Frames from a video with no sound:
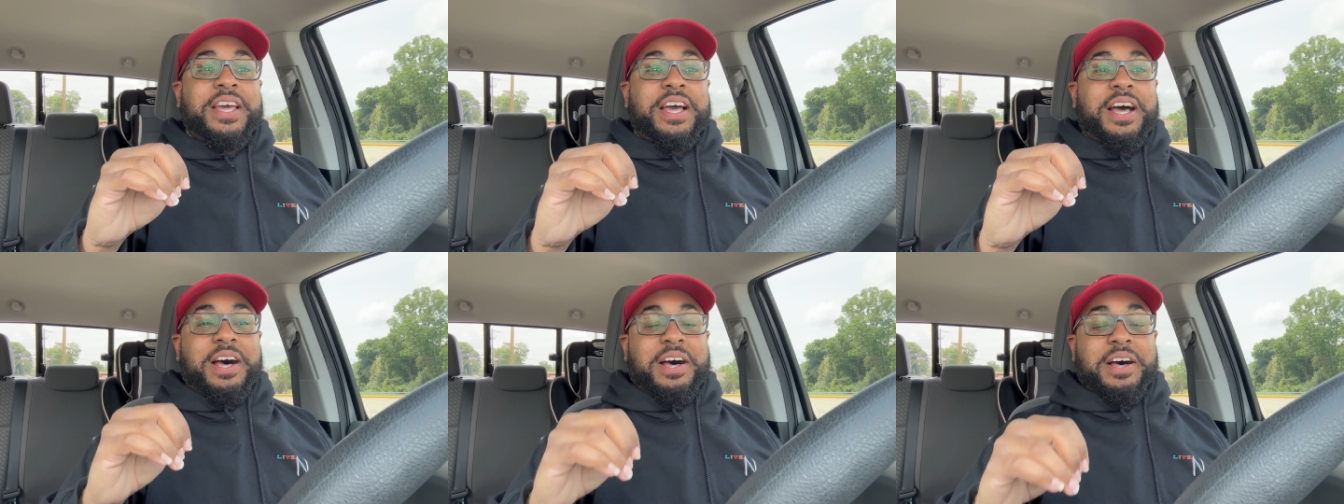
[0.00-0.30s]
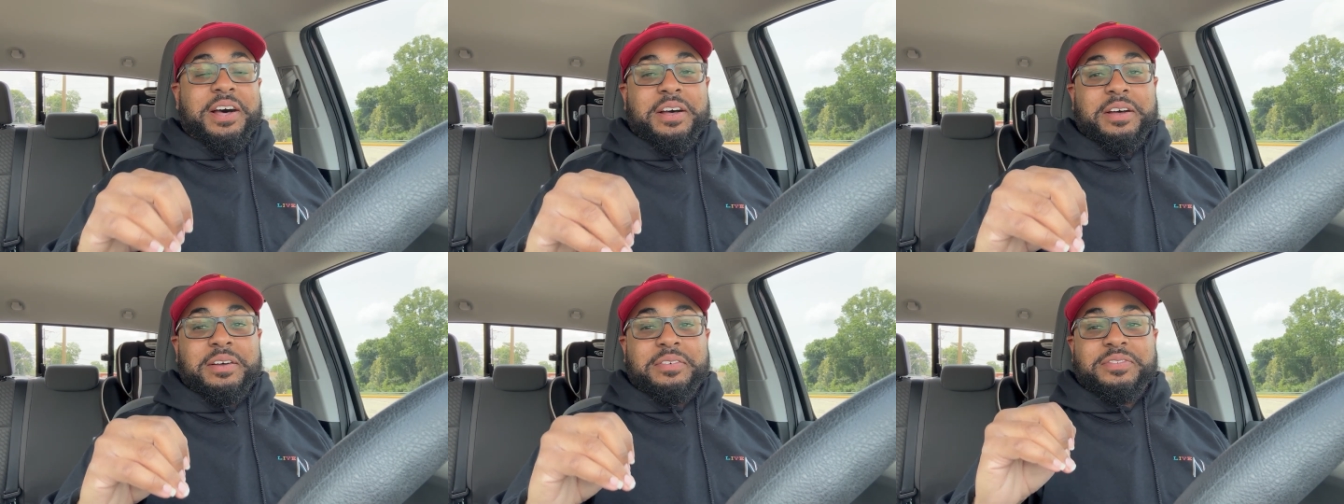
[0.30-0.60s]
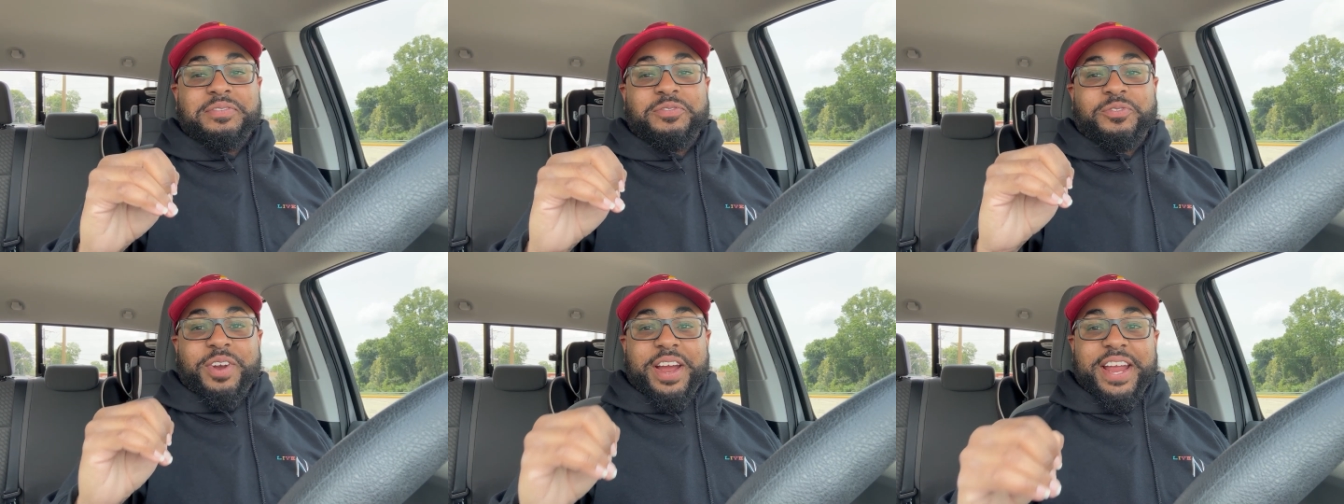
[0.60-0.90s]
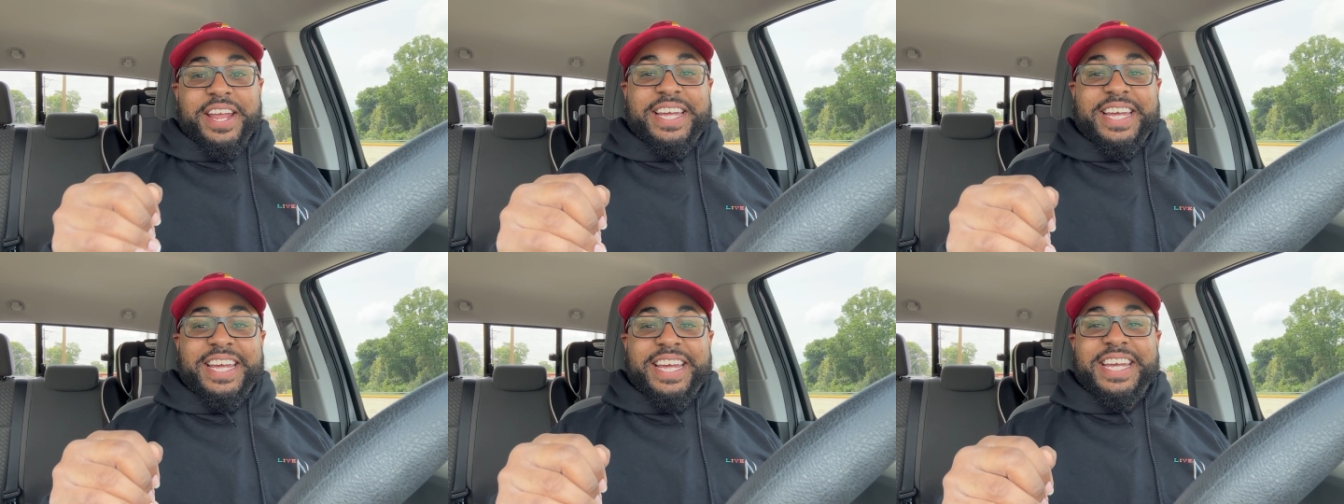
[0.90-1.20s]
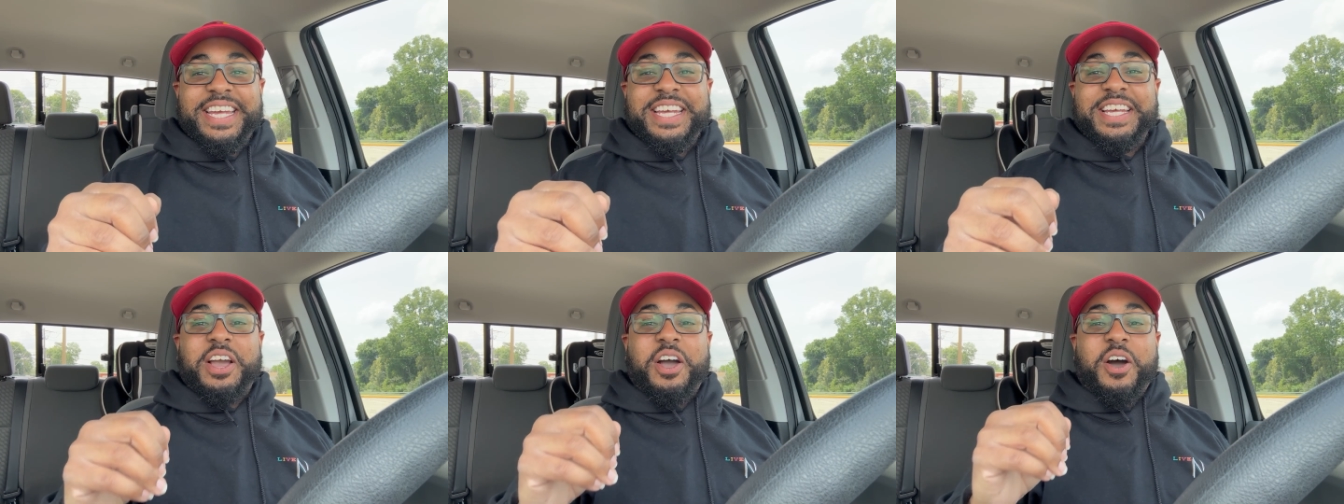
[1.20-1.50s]
of
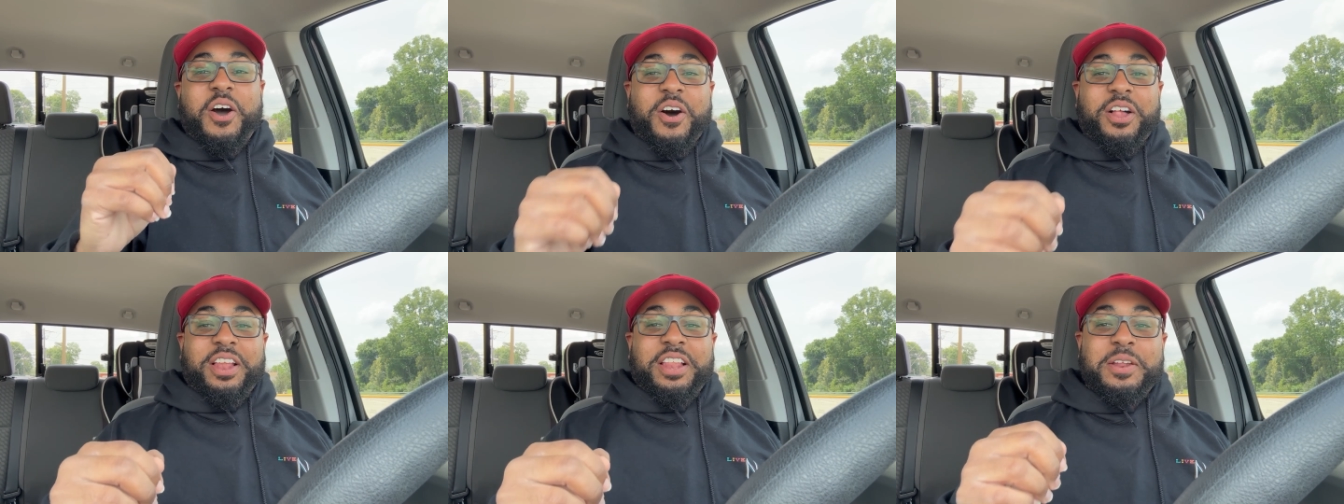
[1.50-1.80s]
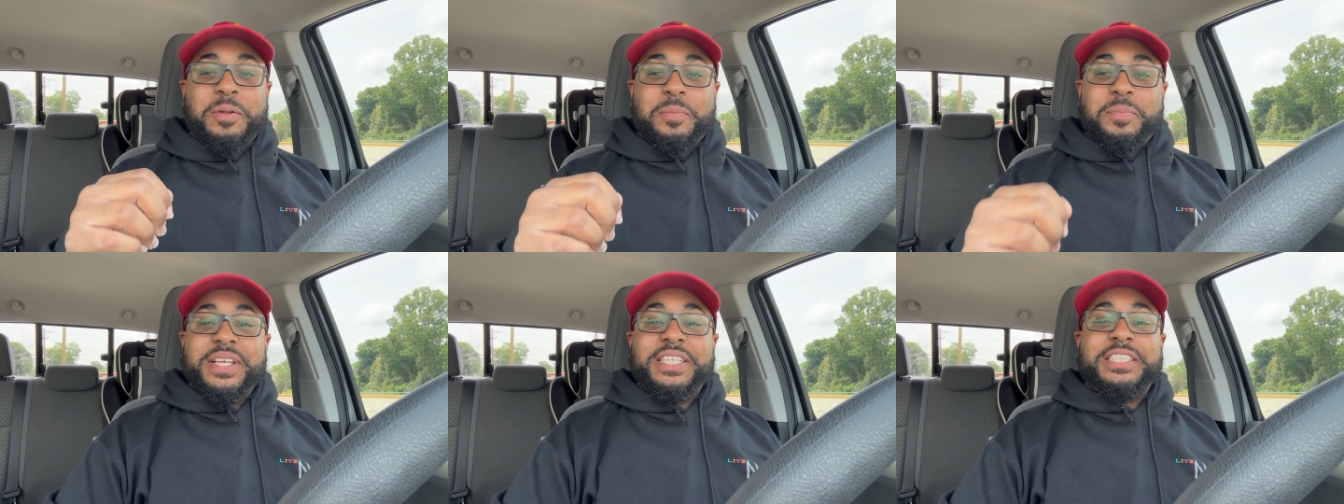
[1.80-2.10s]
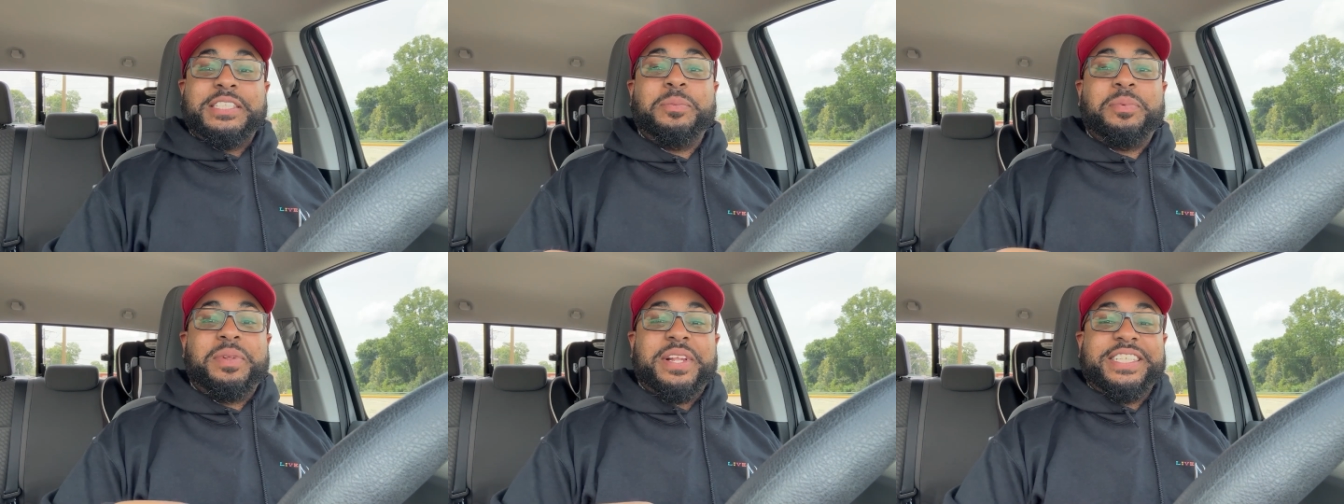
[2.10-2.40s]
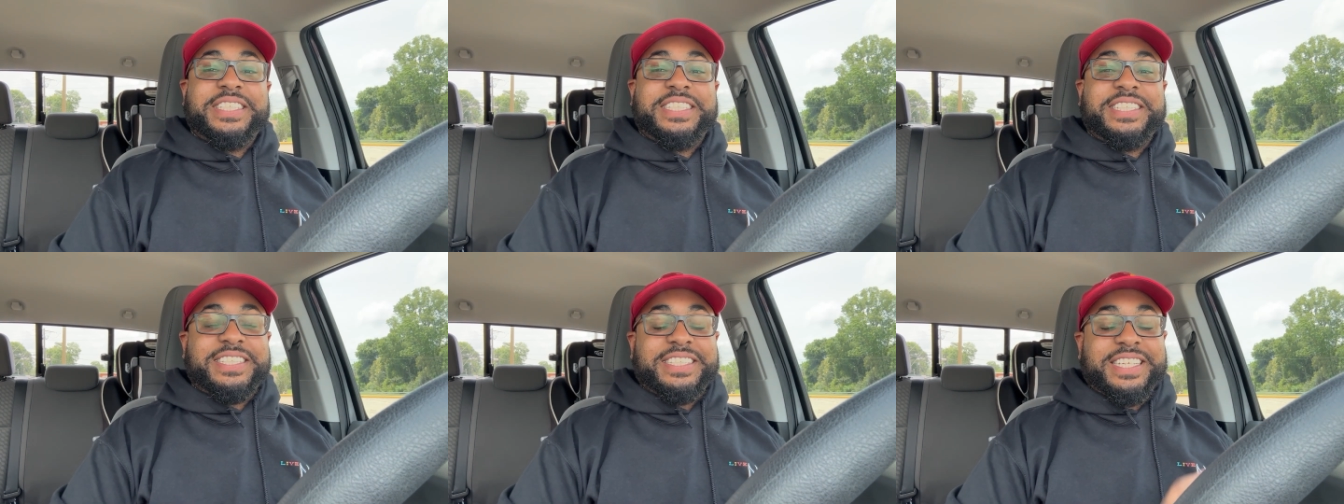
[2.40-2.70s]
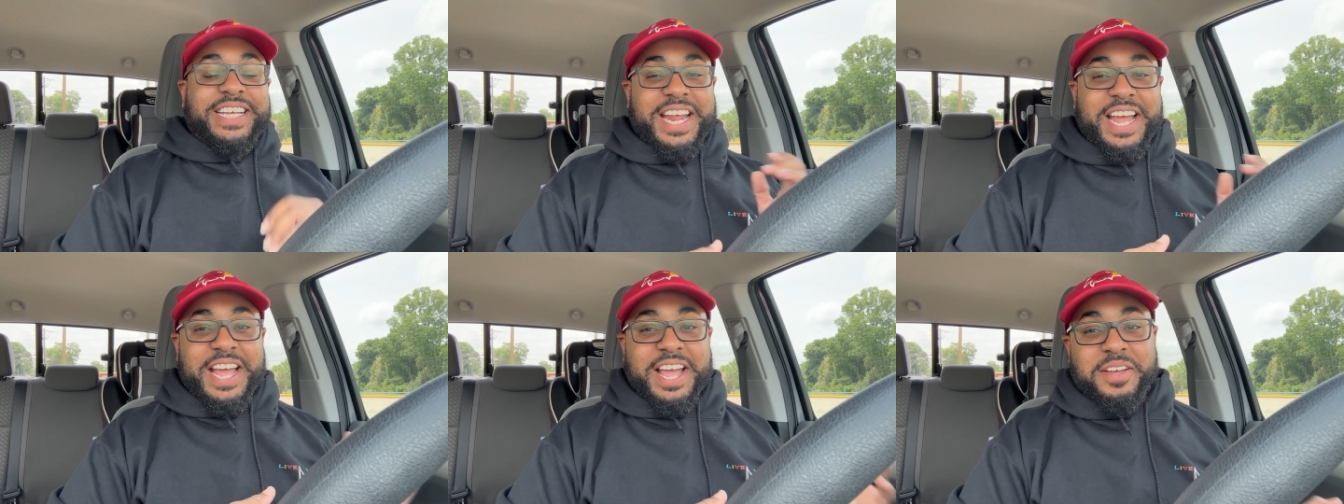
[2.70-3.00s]
ranking all of the pizza places
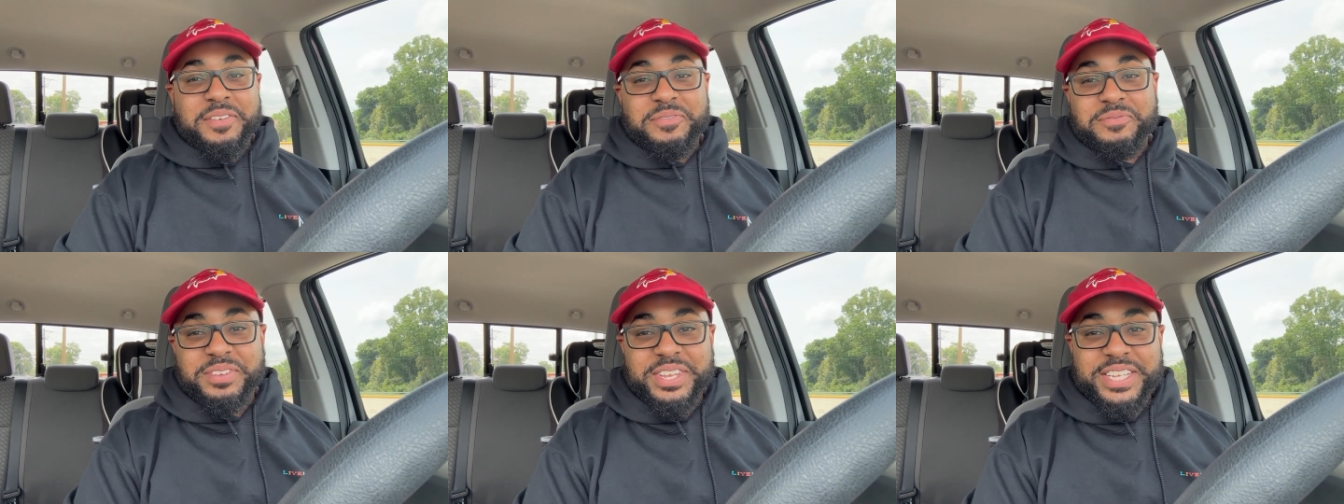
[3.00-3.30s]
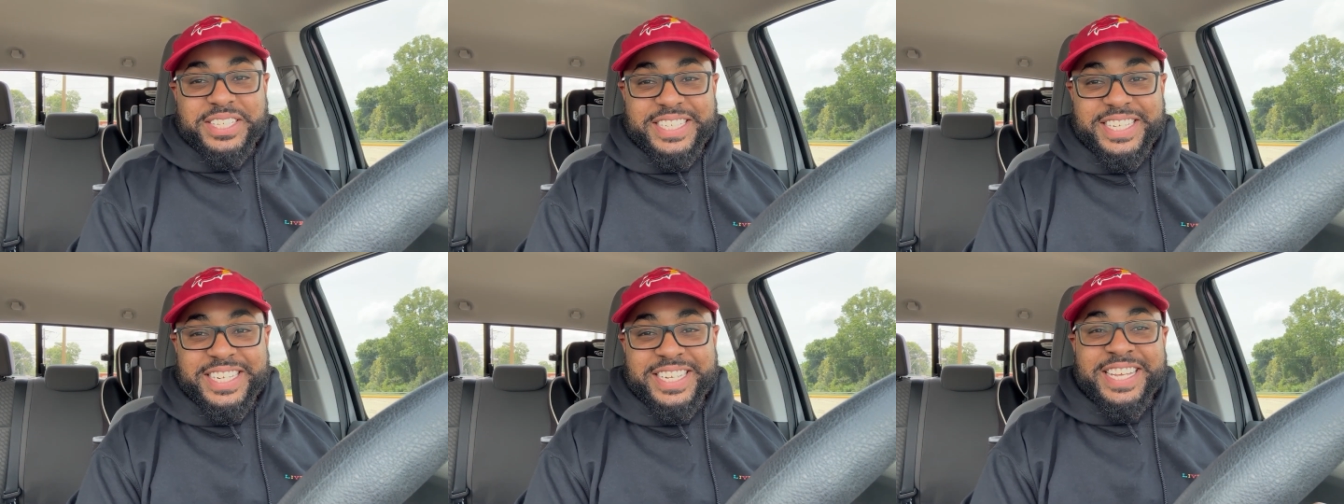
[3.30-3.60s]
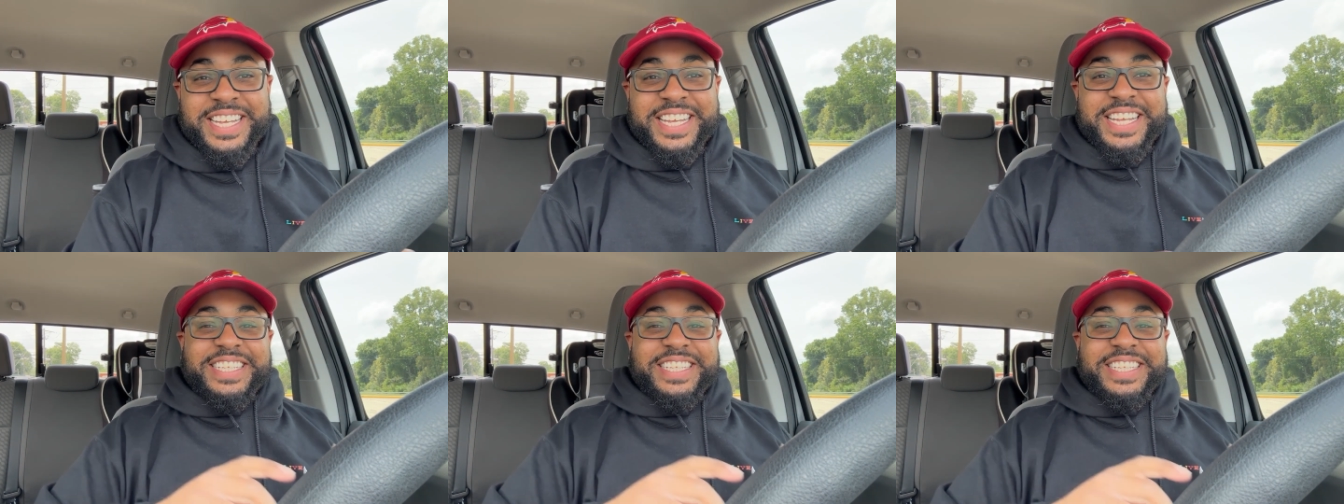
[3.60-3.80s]
that I have visited.